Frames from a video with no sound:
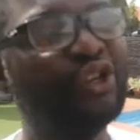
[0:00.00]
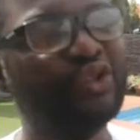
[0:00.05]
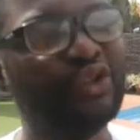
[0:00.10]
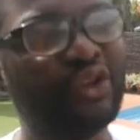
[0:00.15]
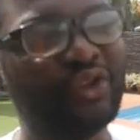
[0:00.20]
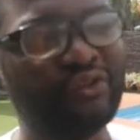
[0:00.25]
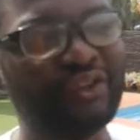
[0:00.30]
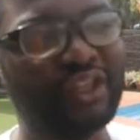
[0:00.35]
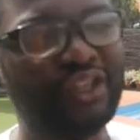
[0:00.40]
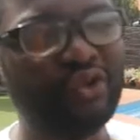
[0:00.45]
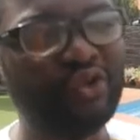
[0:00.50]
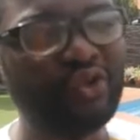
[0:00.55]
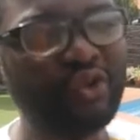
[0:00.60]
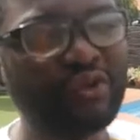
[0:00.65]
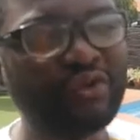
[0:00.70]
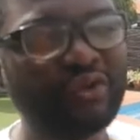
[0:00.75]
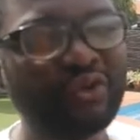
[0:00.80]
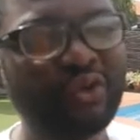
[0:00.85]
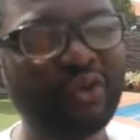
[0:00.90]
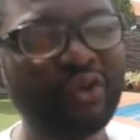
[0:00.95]
So if the
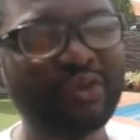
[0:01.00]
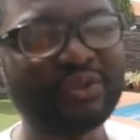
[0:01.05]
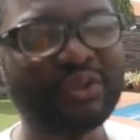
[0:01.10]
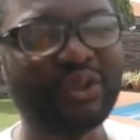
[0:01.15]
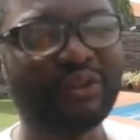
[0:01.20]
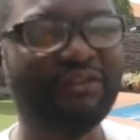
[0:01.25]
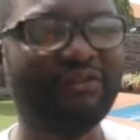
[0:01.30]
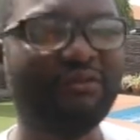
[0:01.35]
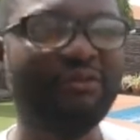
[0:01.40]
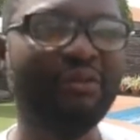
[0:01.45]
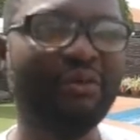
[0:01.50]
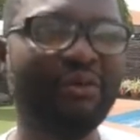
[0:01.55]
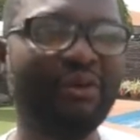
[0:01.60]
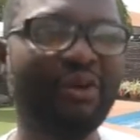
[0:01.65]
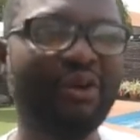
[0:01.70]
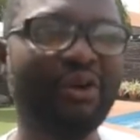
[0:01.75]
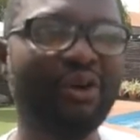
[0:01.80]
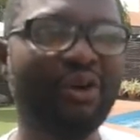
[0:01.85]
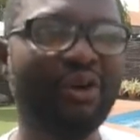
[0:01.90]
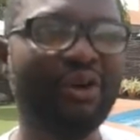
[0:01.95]
youth groups of
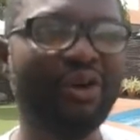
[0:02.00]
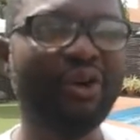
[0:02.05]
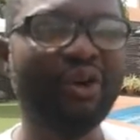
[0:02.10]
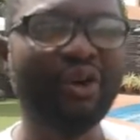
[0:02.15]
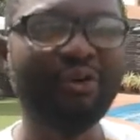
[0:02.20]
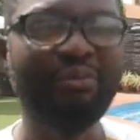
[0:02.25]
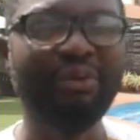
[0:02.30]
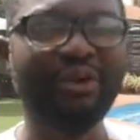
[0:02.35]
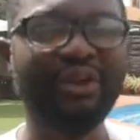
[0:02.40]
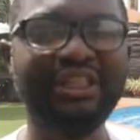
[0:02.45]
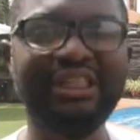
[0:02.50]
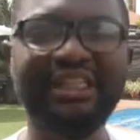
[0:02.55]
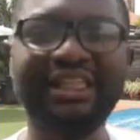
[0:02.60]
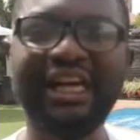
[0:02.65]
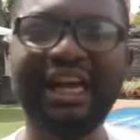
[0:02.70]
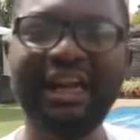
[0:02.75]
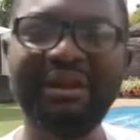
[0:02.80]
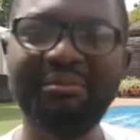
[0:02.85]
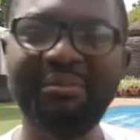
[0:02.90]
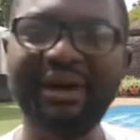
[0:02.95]
all
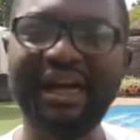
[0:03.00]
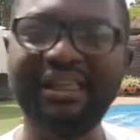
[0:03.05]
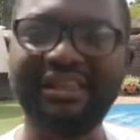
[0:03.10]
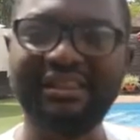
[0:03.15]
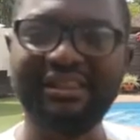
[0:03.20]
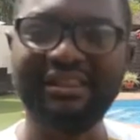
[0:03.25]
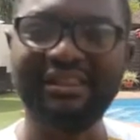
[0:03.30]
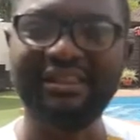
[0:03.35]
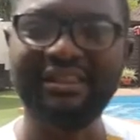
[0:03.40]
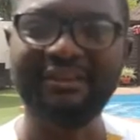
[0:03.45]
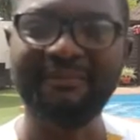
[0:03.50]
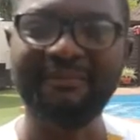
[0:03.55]
political parties